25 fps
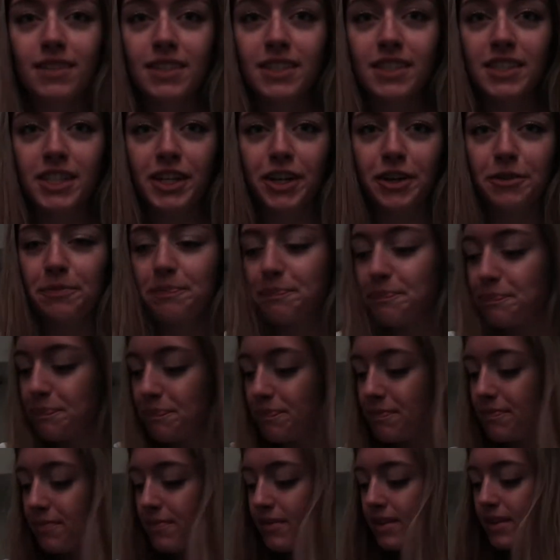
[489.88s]
is here.
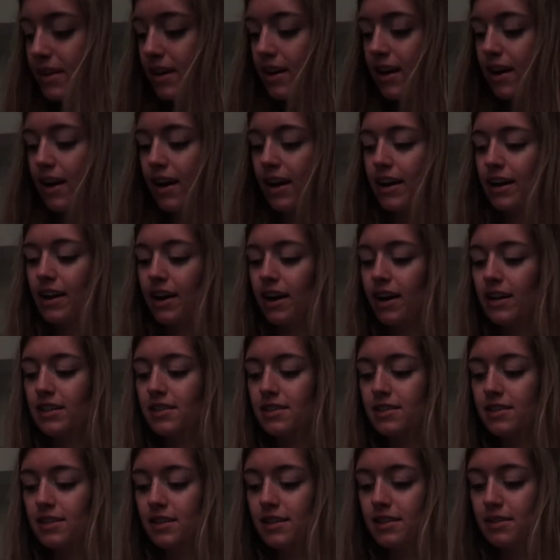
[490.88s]
I
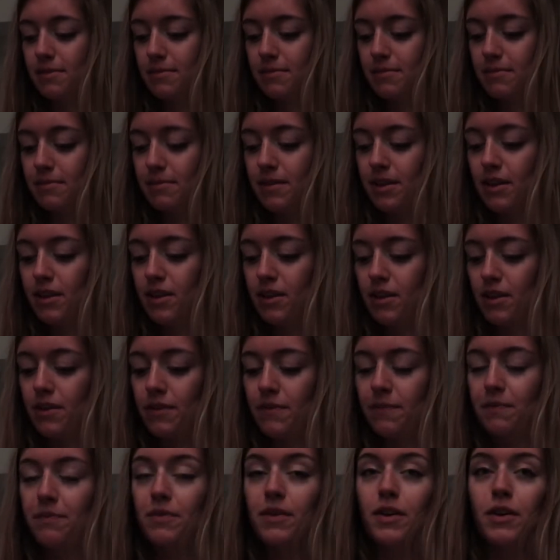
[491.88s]
got some
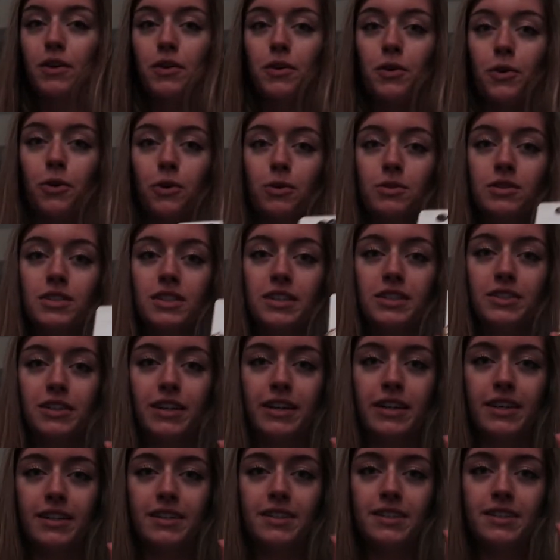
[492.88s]
gold
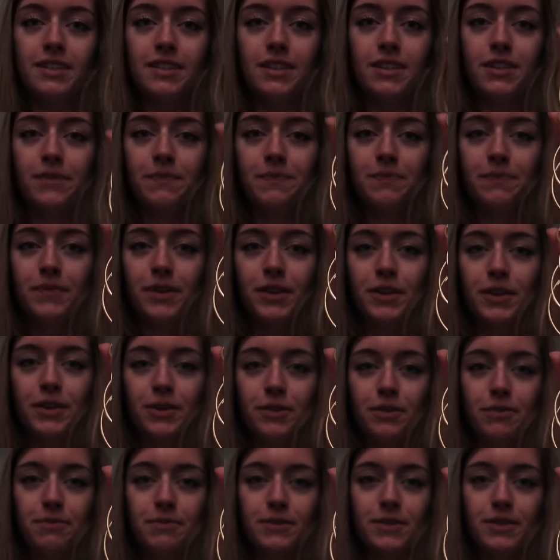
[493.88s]
earrings,
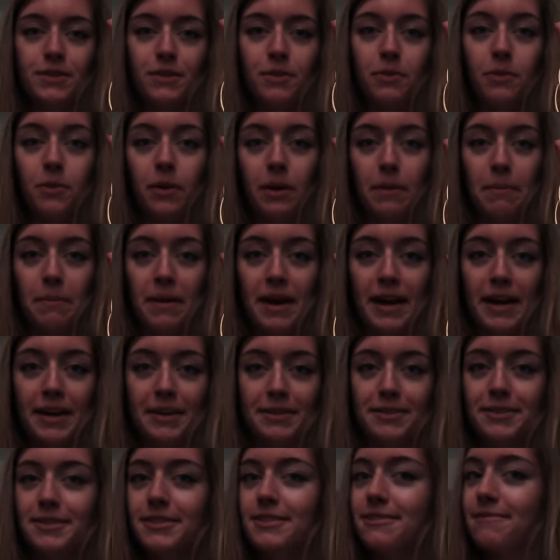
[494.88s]
hoops,
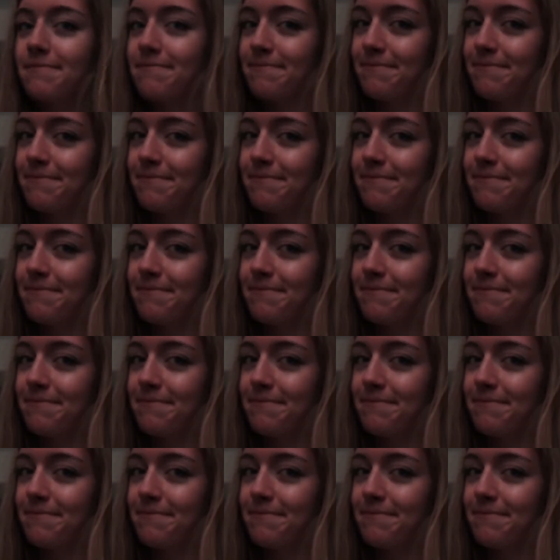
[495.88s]
£1.